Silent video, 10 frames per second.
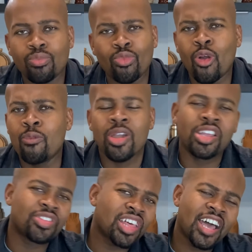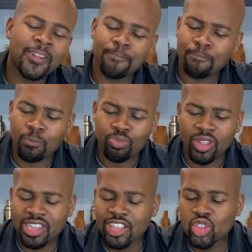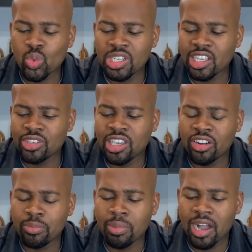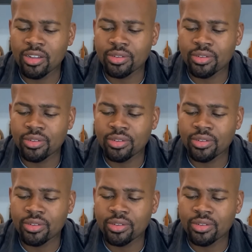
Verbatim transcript: Oh man, that that sweetness that you get on the back.